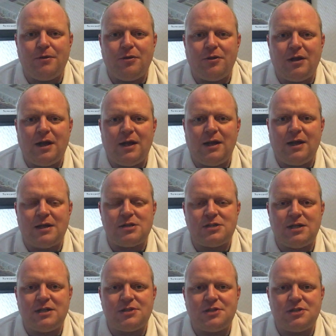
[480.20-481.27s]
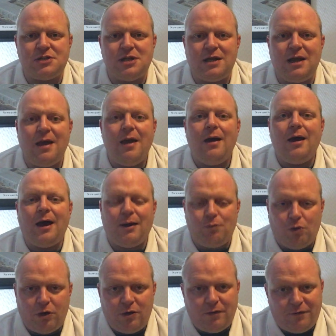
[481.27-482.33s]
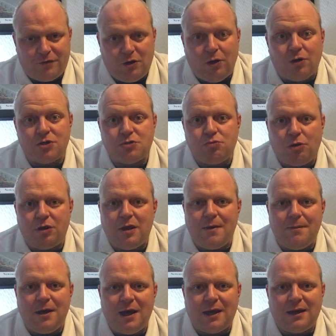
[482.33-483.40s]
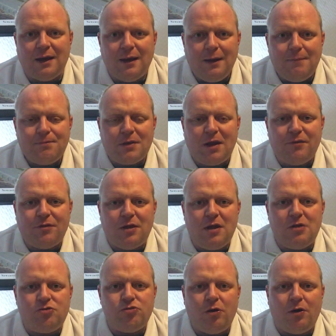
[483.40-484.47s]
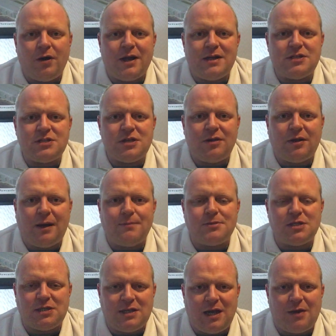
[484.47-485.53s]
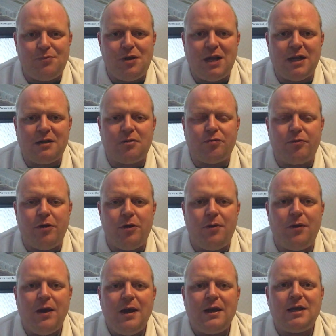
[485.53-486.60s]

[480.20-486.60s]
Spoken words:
the other night against Leicester City? And what do you make of the draw against Southampton? Can we get through?